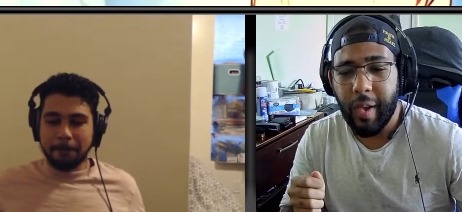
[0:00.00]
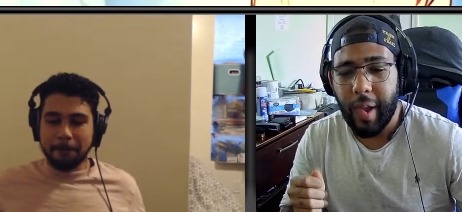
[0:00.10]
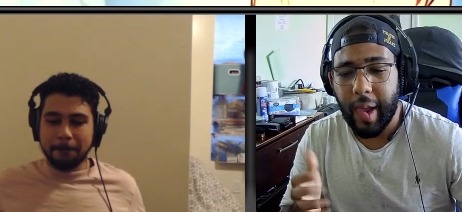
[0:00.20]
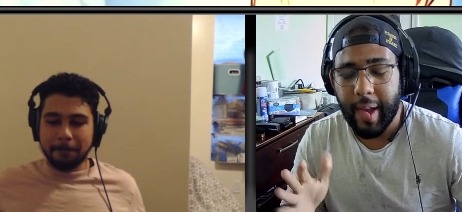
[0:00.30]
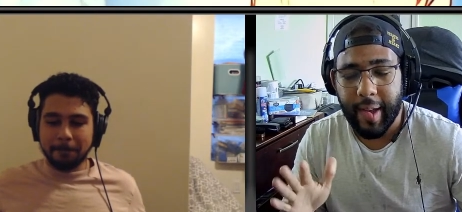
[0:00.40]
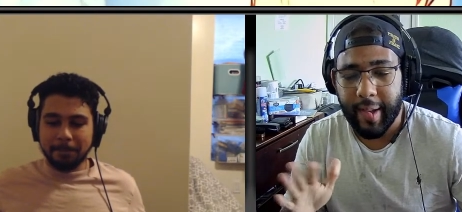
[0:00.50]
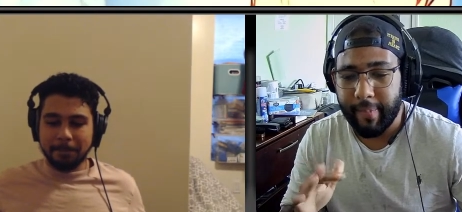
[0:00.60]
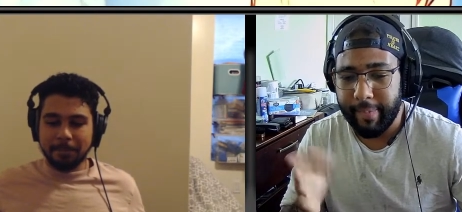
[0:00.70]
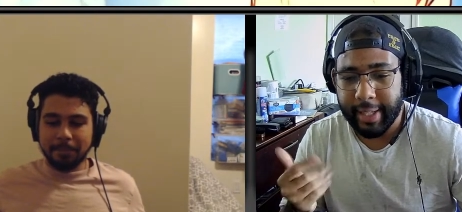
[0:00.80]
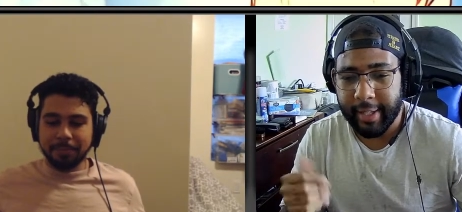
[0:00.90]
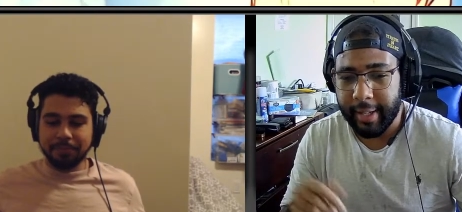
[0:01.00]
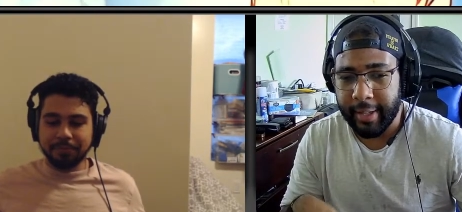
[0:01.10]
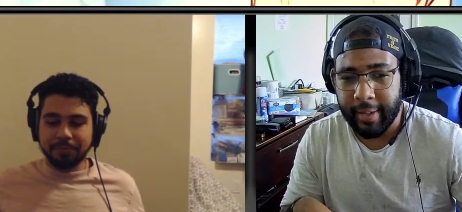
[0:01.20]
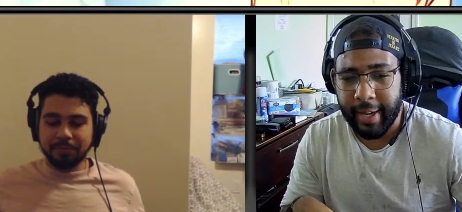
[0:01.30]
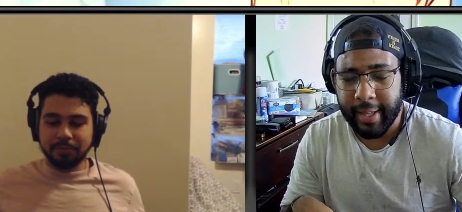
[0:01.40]
Speaker 1: And that's all I
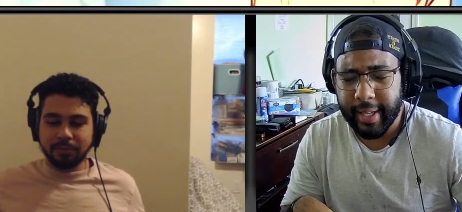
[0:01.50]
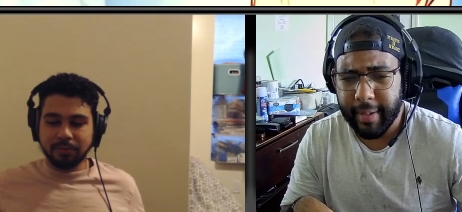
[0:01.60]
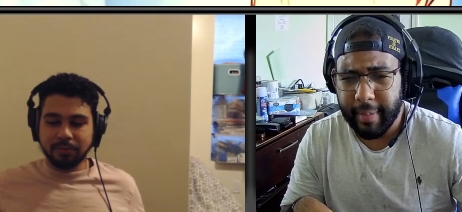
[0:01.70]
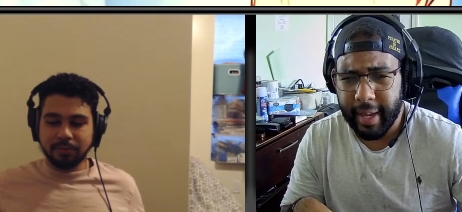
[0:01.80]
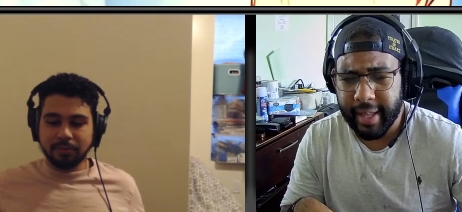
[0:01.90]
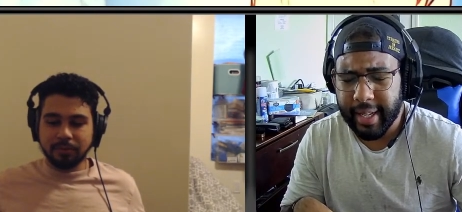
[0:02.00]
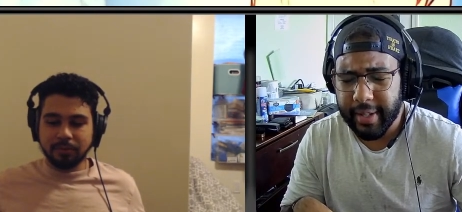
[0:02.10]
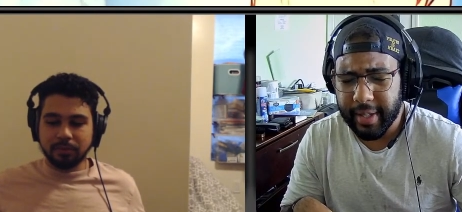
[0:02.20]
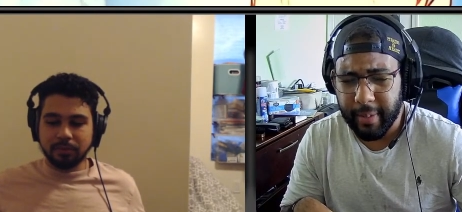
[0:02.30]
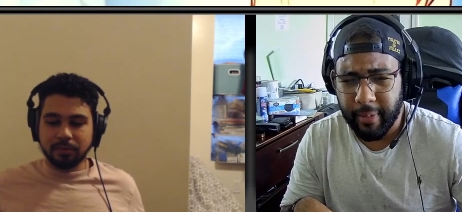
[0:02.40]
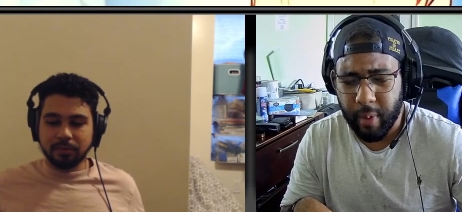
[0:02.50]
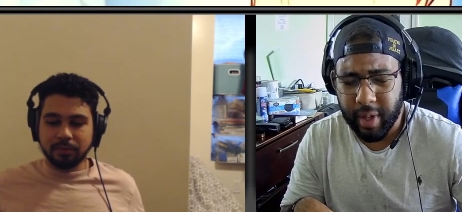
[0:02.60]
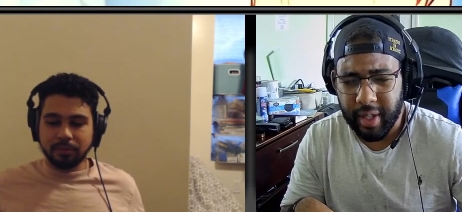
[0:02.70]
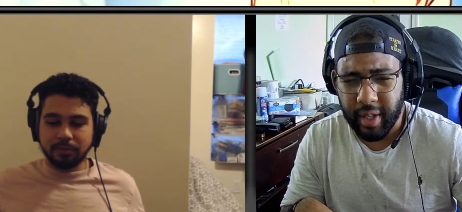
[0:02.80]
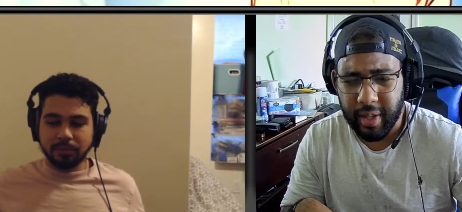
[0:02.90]
know. I think it, I think it took them
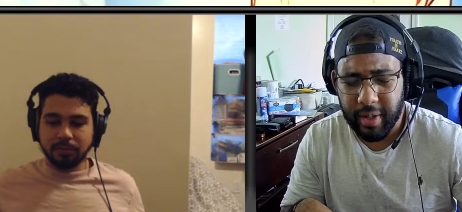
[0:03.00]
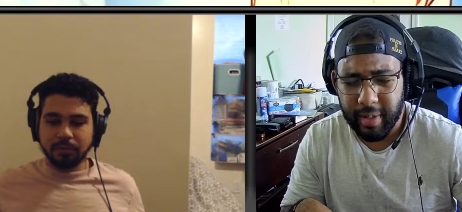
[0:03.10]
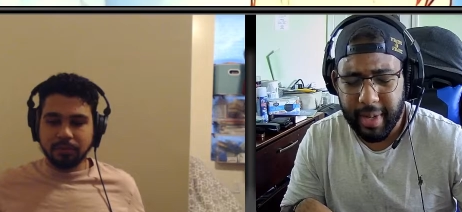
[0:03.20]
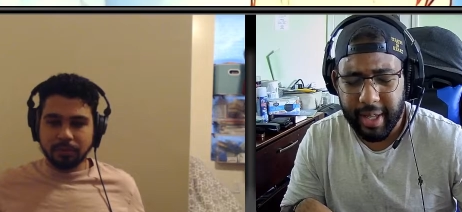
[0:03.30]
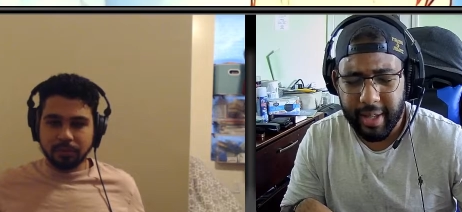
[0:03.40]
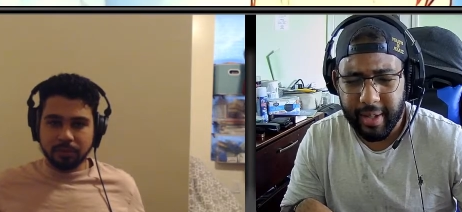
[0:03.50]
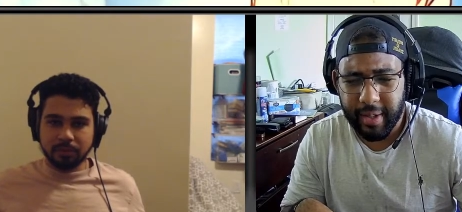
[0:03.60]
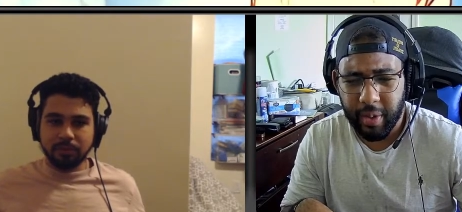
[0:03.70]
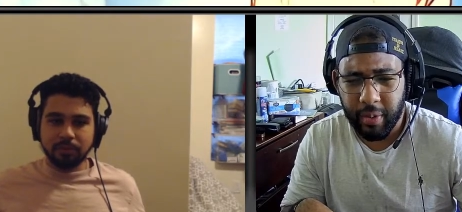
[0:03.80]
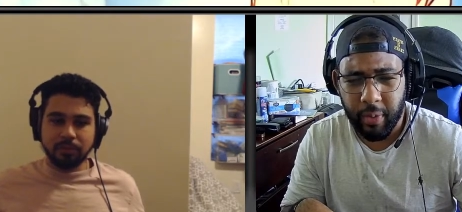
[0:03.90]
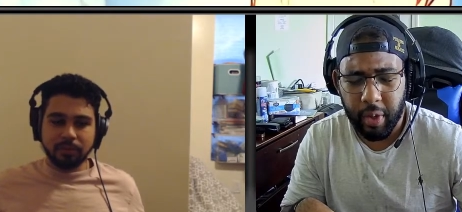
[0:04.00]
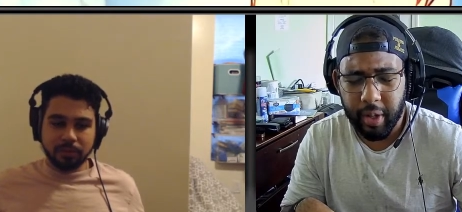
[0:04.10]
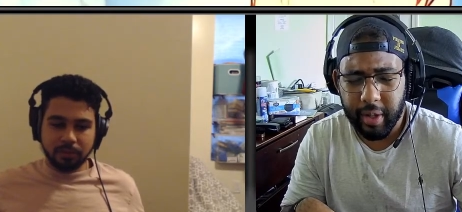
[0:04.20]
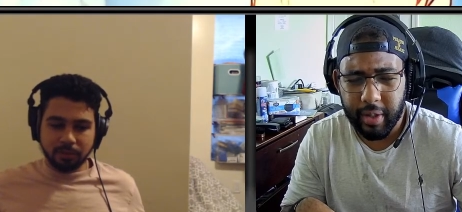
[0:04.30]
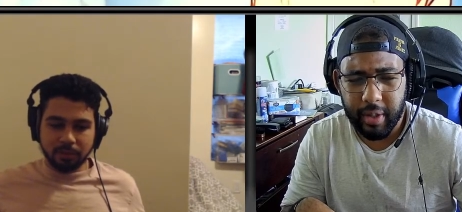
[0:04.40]
14 years to make this, or four
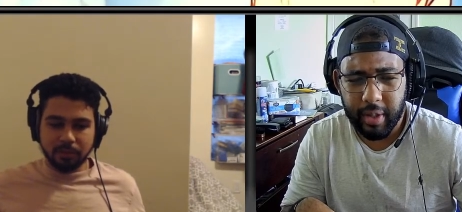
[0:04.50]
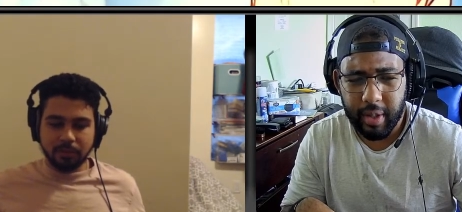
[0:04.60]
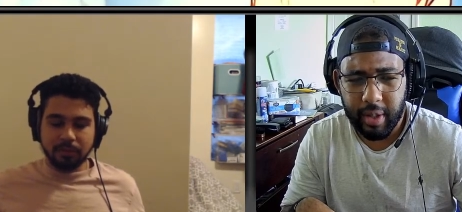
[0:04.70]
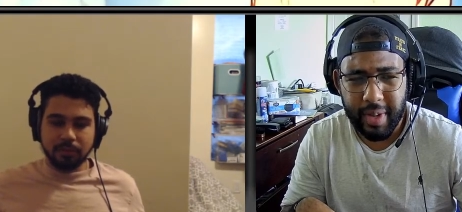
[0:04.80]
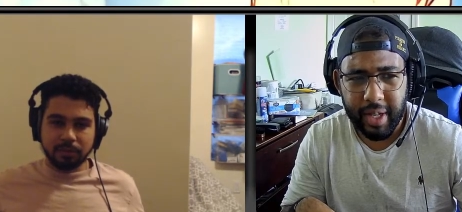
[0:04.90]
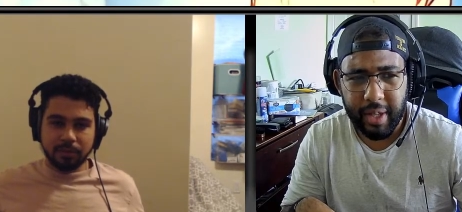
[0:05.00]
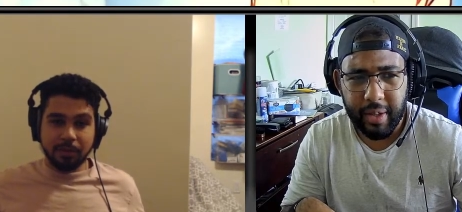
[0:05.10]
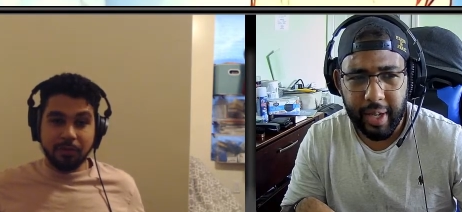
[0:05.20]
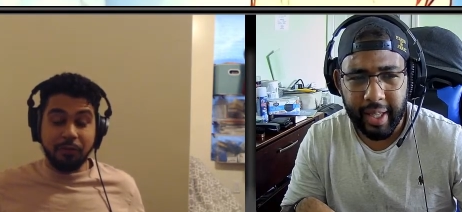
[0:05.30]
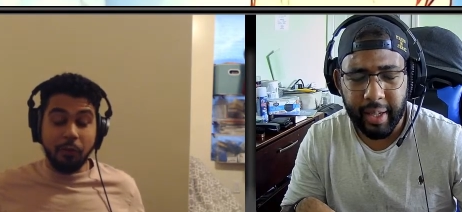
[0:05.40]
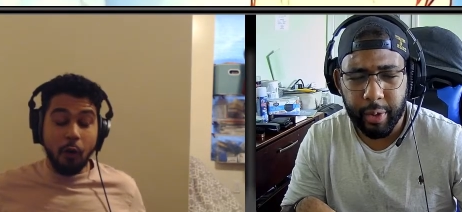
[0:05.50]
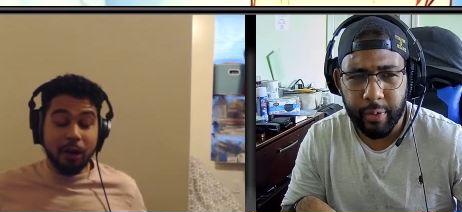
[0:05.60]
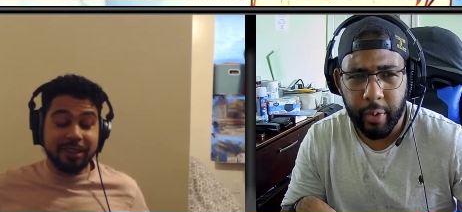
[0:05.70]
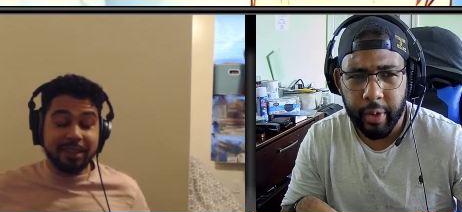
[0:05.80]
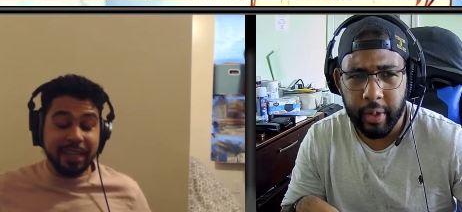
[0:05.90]
years to make this. I think
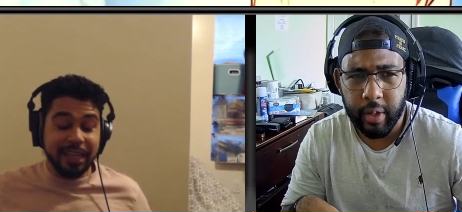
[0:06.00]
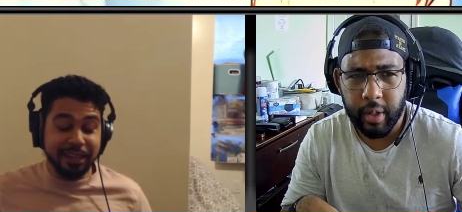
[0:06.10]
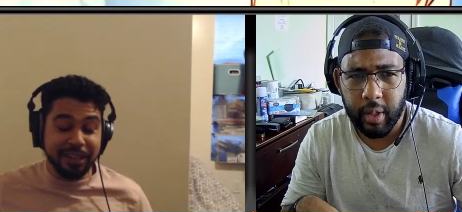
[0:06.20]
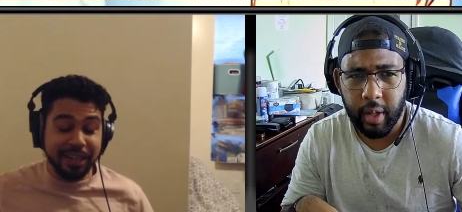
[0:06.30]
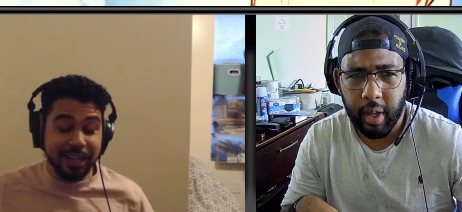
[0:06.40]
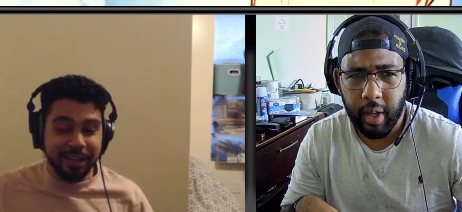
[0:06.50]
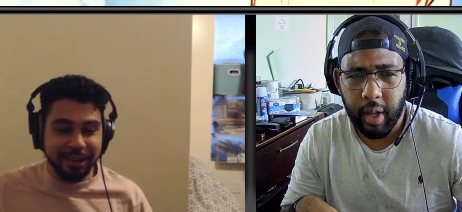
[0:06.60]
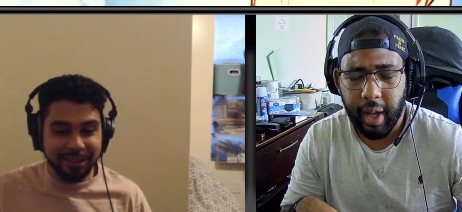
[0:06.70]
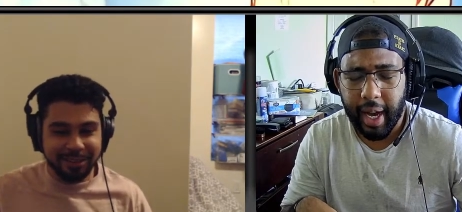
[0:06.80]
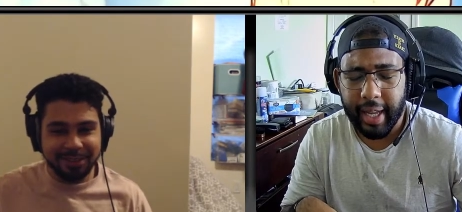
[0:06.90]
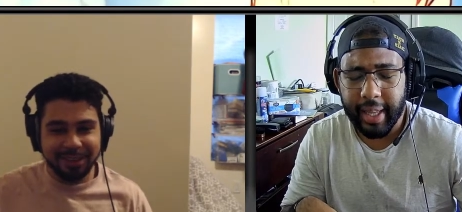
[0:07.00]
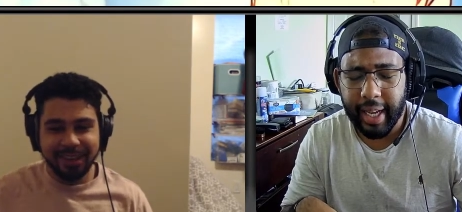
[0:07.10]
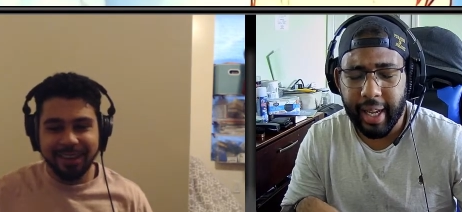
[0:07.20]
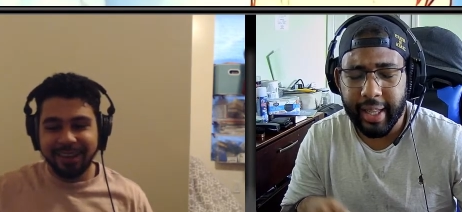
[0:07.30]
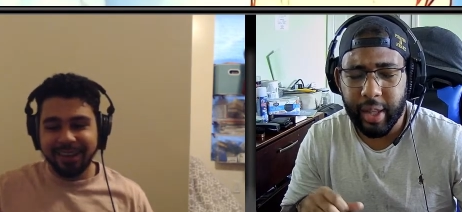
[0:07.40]
14 was, years? I think
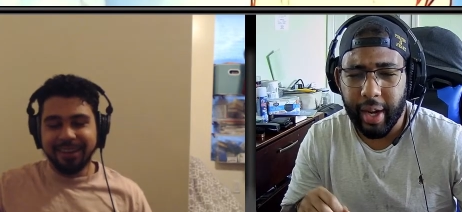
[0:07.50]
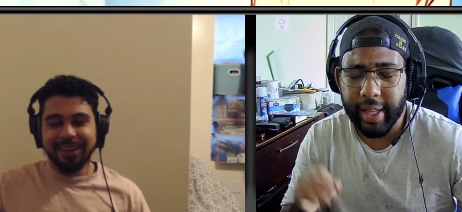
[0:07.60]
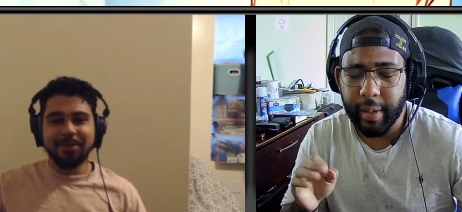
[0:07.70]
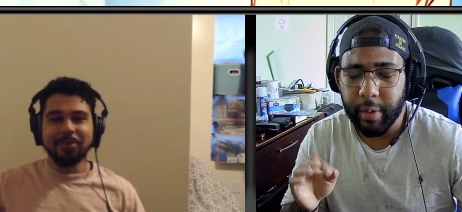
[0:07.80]
I, no, I think it was